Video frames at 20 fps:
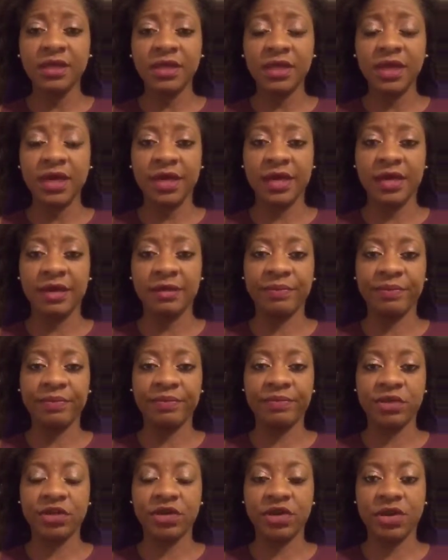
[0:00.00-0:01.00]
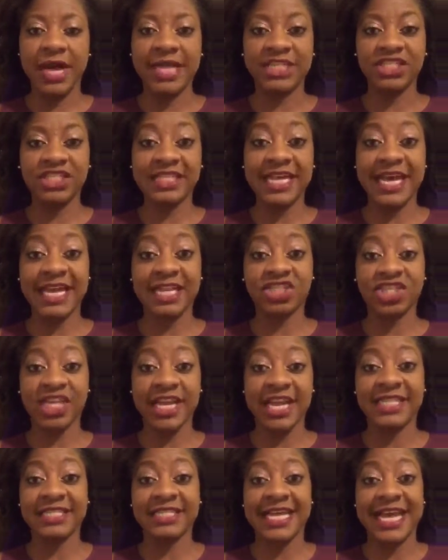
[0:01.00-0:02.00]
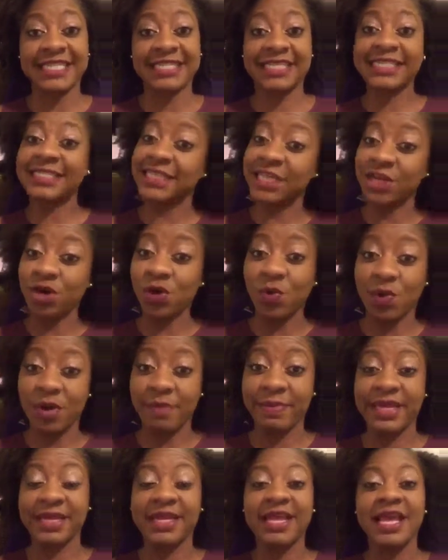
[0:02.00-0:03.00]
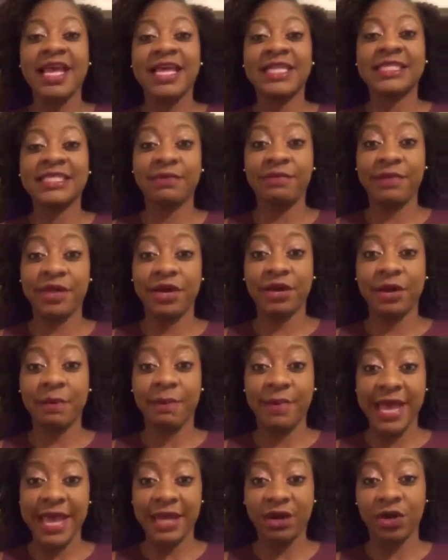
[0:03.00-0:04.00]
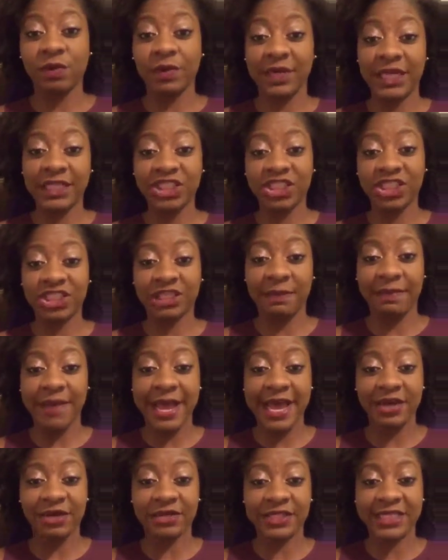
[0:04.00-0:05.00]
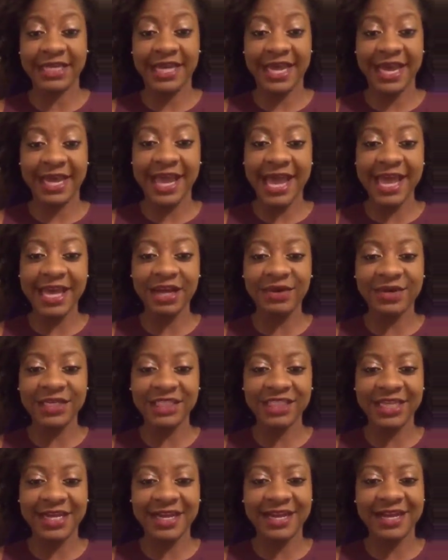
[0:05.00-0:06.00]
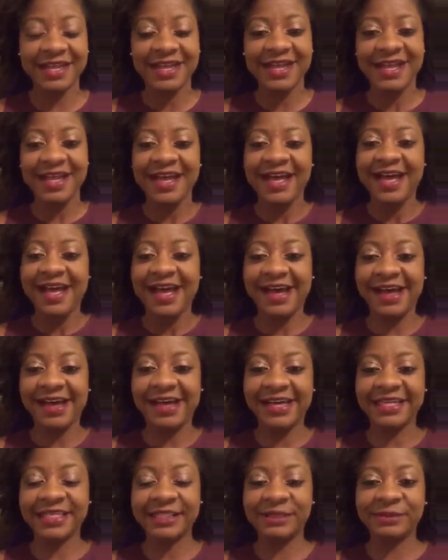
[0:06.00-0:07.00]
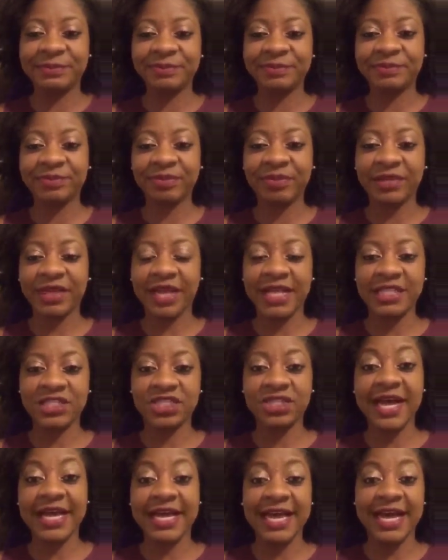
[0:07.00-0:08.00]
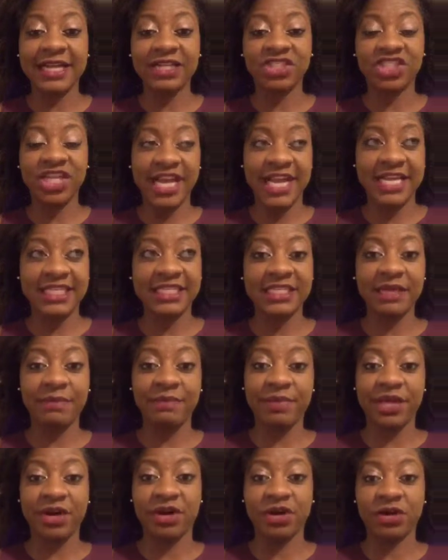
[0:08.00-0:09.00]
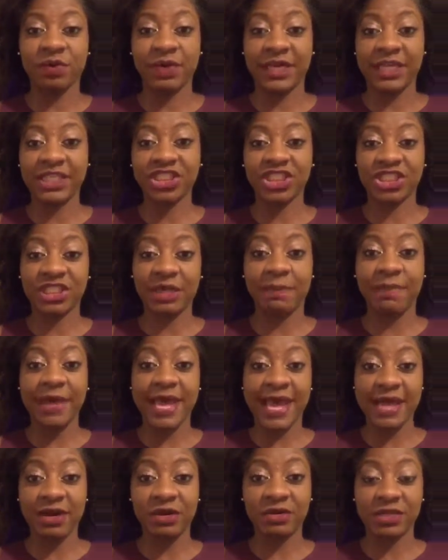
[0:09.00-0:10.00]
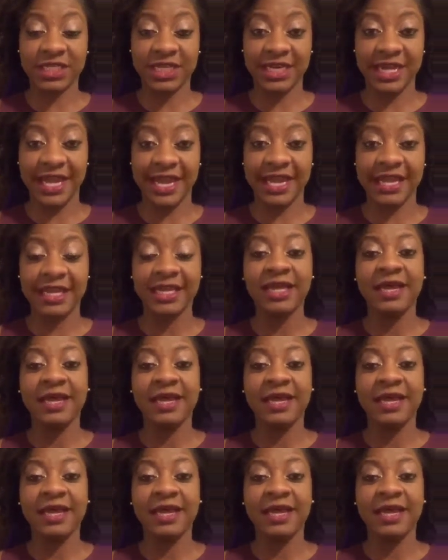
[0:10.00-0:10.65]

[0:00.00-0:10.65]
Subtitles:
I just got a chance as a single woman to be on a relationship panel tonight. Hey, Quisha. And so I got a chance to be on a relationship panel tonight.